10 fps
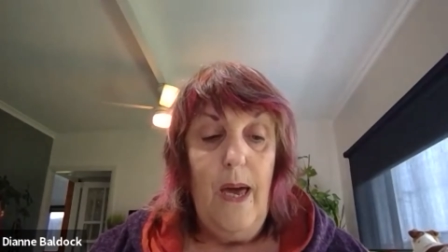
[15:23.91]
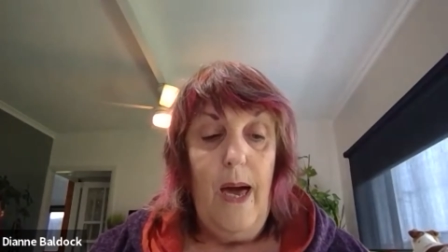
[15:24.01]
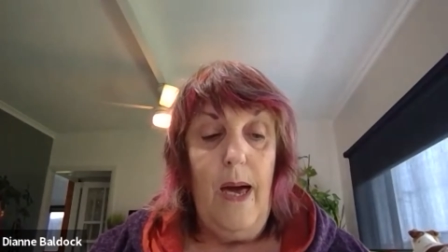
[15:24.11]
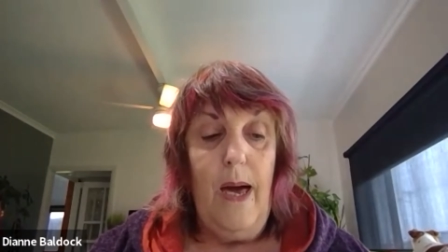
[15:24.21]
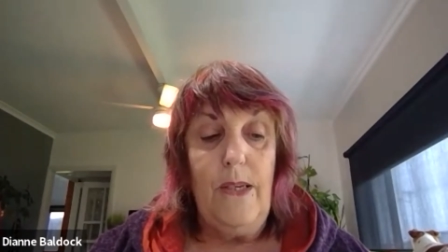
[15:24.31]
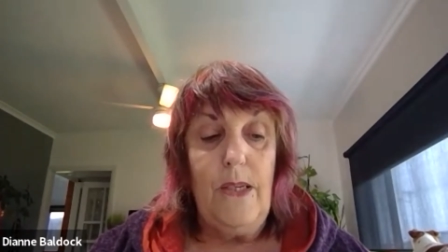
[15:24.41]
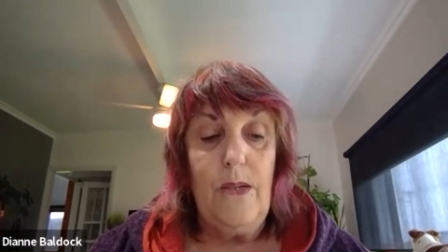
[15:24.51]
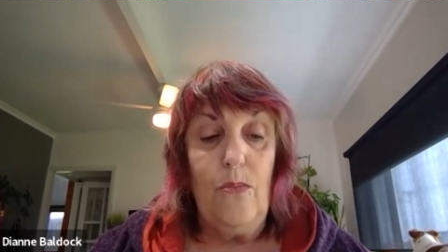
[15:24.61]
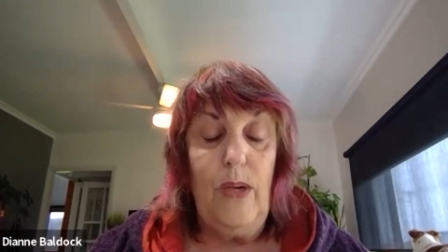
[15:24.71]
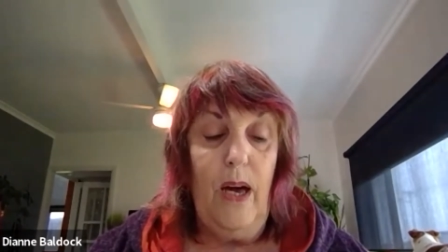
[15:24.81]
and
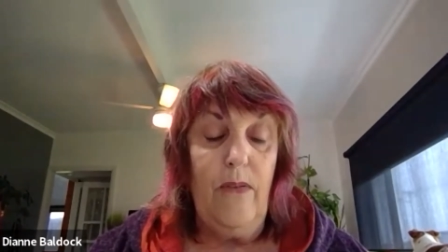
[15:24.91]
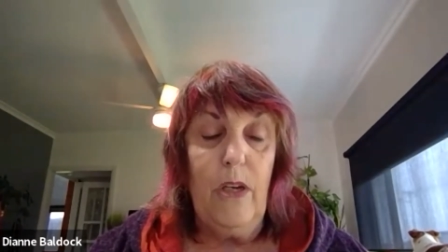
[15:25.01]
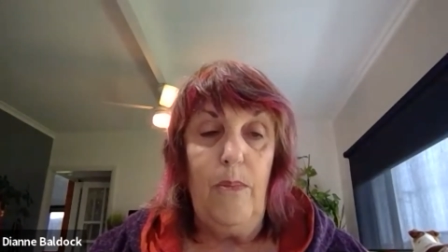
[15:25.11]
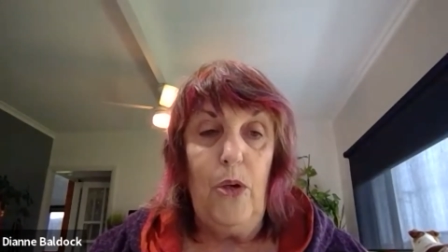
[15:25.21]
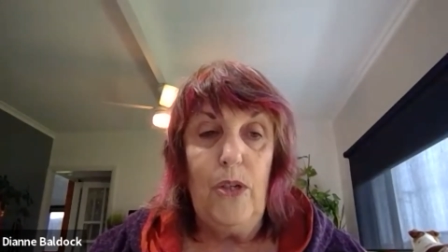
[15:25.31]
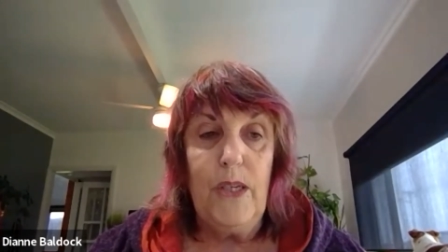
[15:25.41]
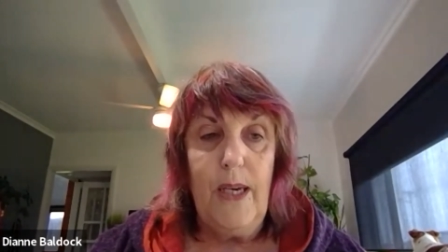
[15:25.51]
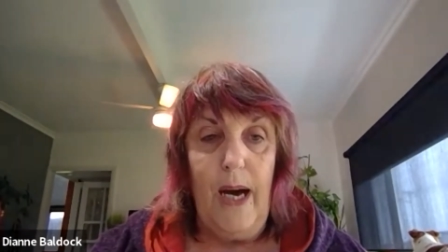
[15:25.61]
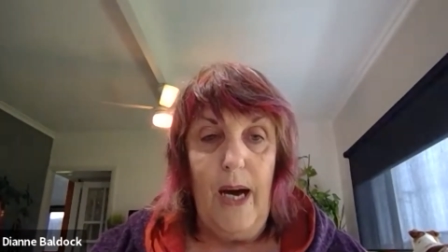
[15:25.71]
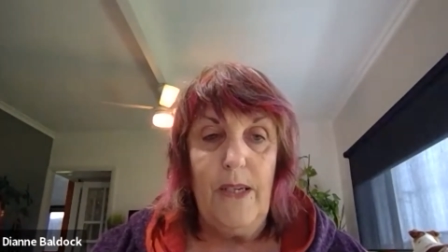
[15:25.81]
we have a community
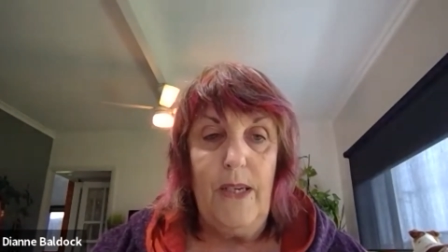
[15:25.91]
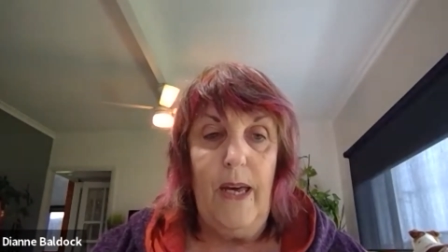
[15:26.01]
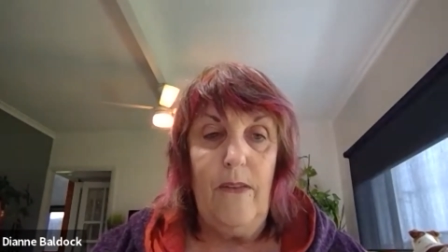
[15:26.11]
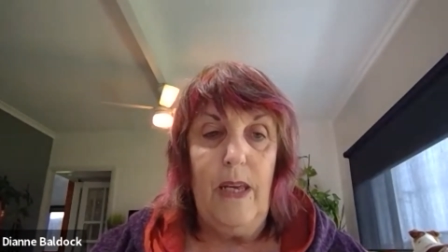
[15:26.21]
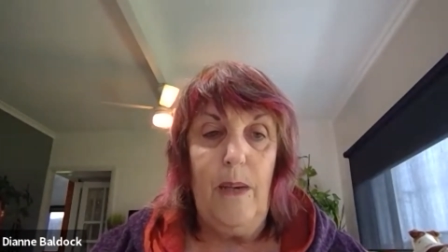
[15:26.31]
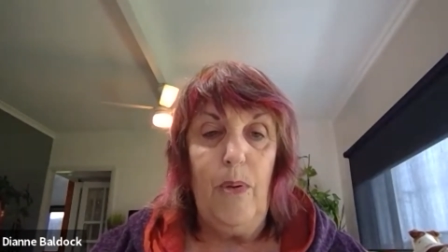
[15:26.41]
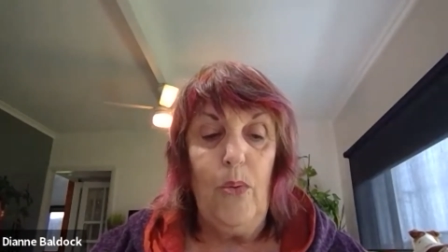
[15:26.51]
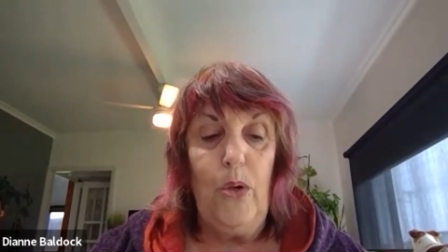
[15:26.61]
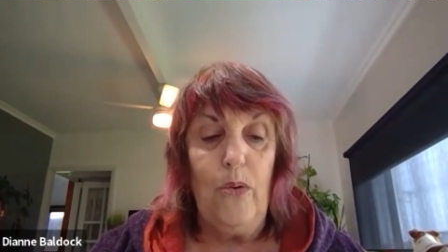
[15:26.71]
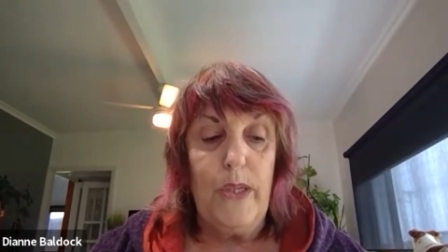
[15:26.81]
garden out there, but
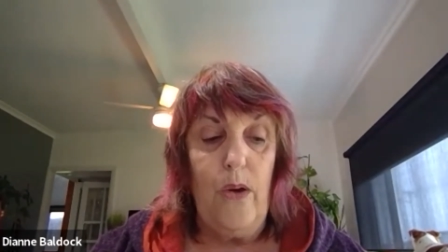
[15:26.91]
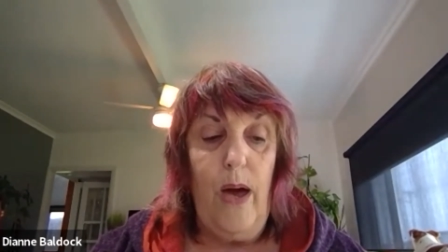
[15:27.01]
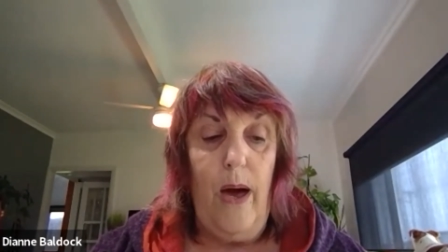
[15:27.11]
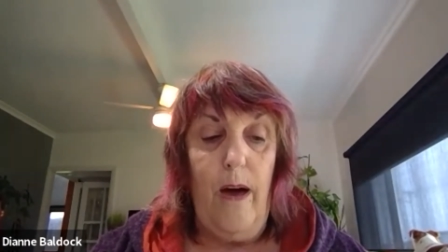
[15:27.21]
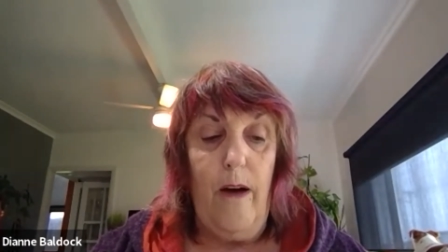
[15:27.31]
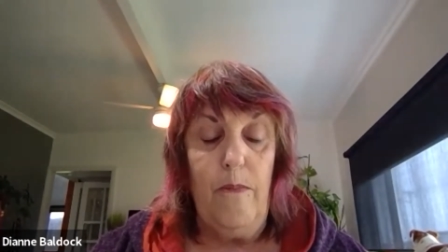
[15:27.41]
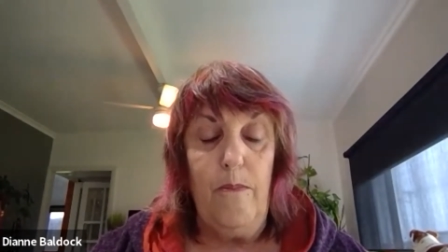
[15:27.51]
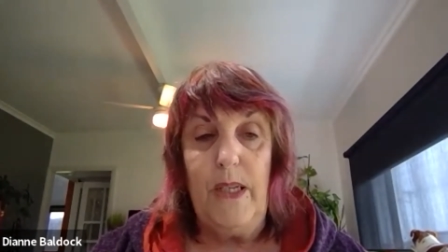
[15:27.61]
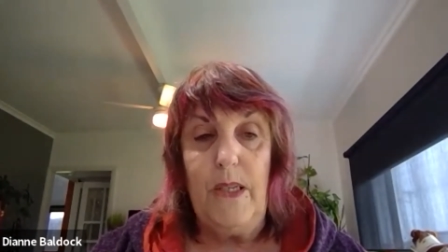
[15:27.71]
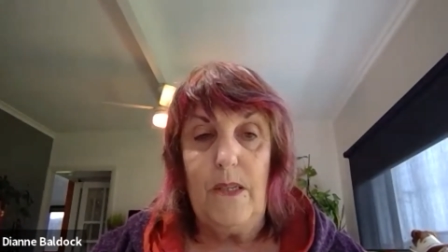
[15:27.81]
we also have
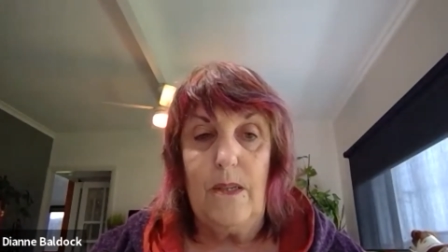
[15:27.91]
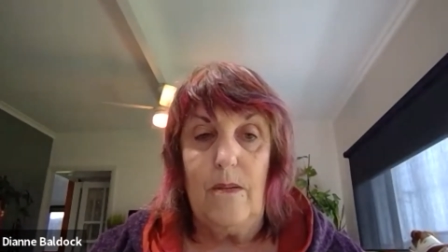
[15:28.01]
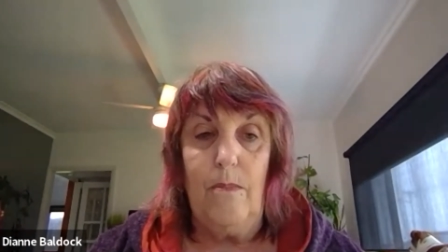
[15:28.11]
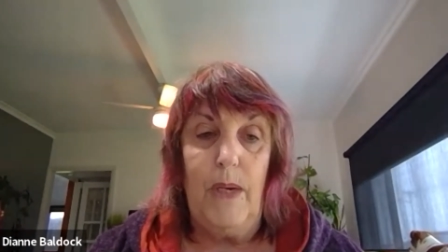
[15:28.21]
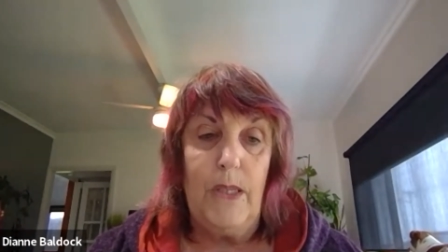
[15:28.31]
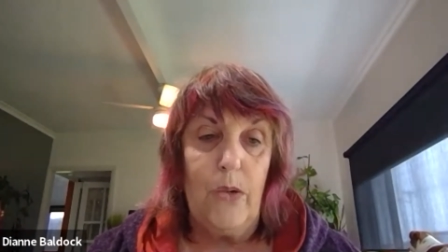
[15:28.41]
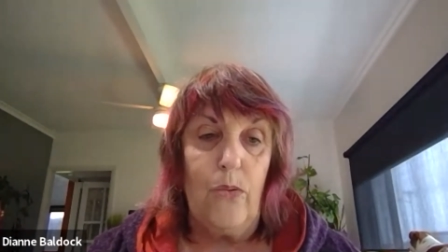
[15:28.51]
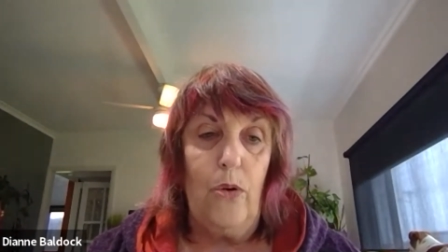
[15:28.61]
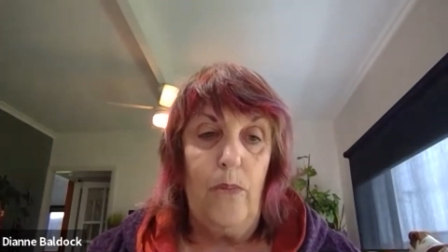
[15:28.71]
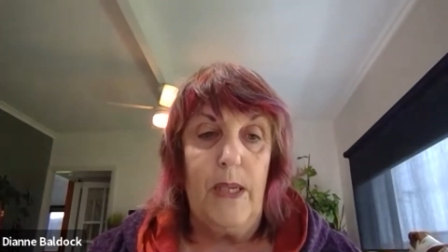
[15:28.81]
men's
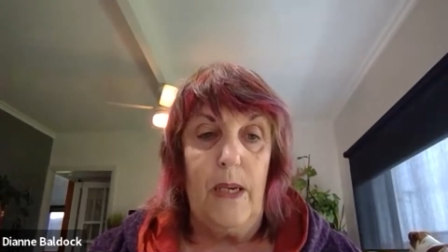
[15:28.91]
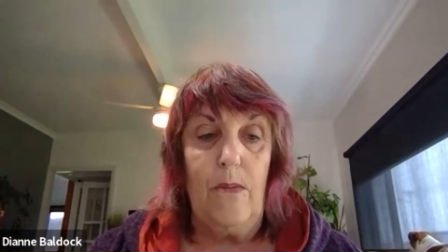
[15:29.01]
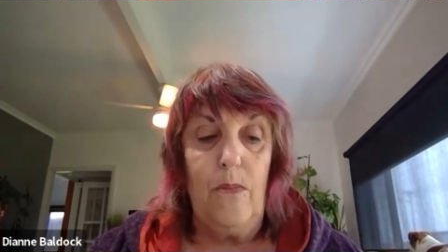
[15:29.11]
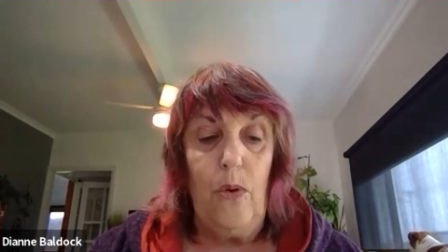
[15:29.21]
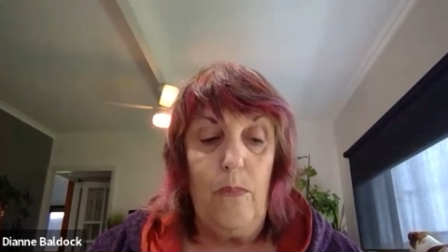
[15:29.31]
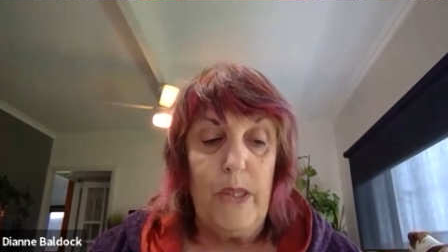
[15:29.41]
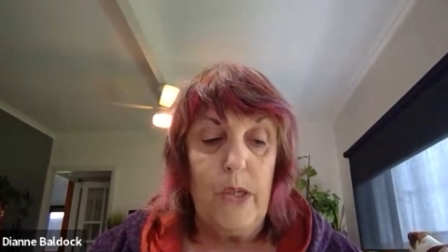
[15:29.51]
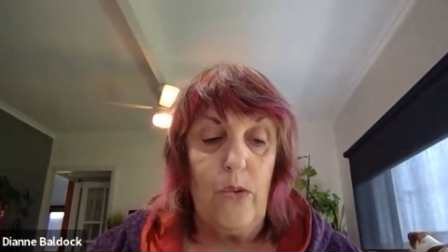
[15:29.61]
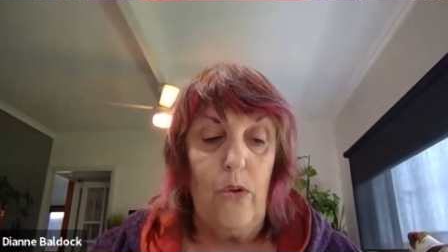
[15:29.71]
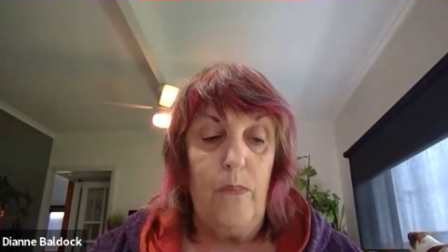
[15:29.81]
groups and
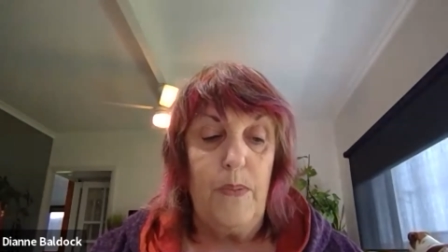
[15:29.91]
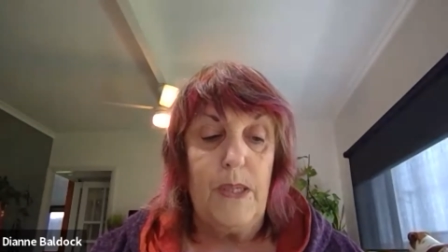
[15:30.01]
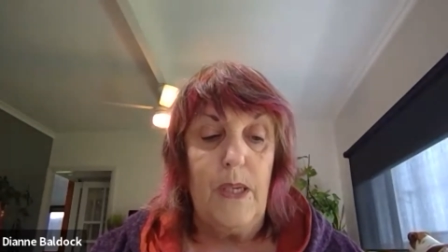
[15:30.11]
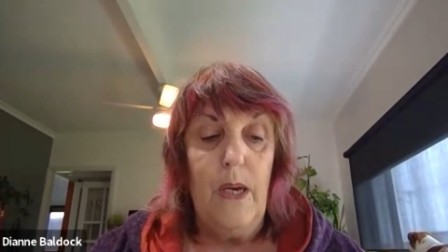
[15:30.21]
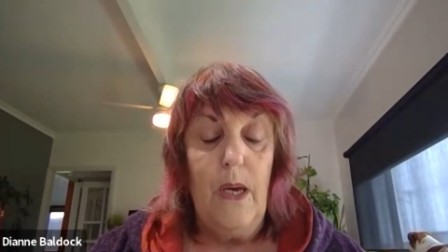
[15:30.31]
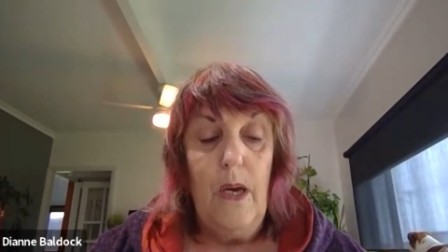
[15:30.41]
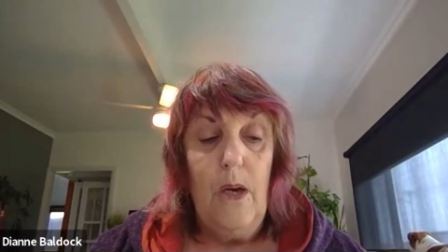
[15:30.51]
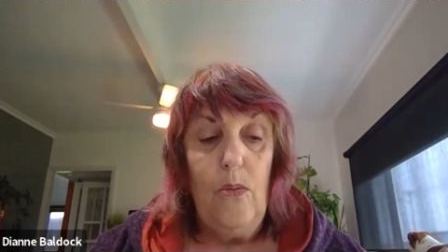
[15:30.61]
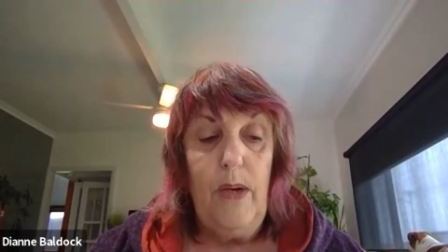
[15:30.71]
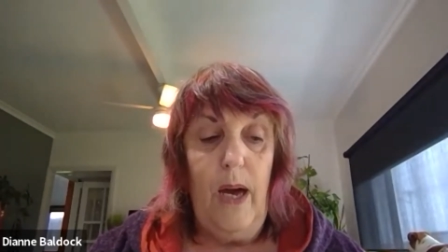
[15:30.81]
women's groups.
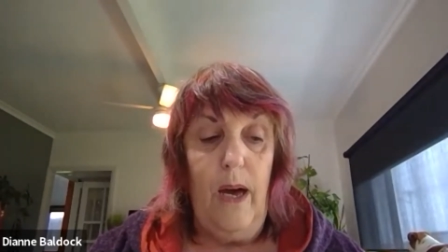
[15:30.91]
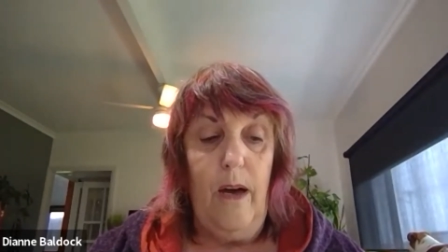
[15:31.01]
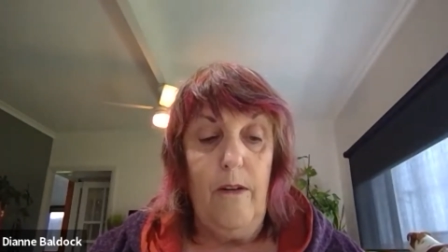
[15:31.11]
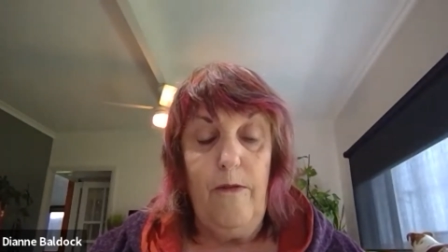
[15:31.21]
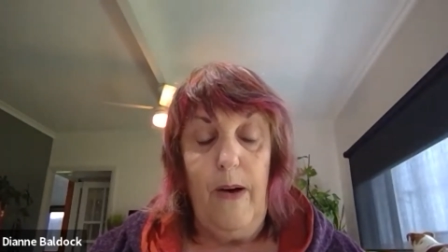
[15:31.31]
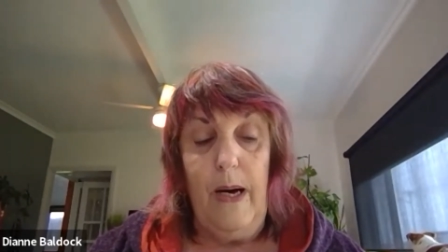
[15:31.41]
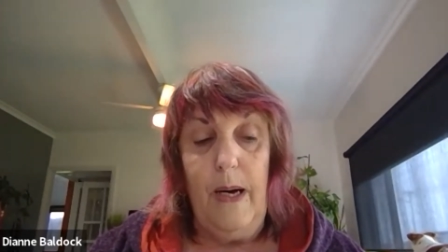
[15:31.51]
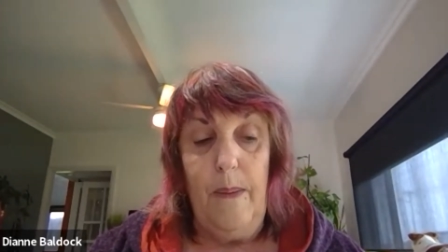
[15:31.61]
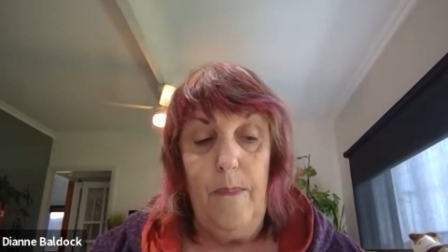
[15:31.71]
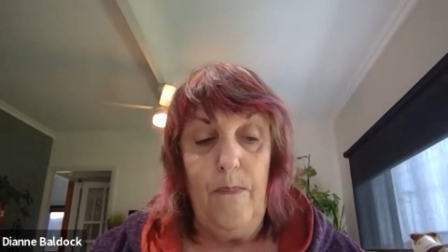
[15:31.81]
We have a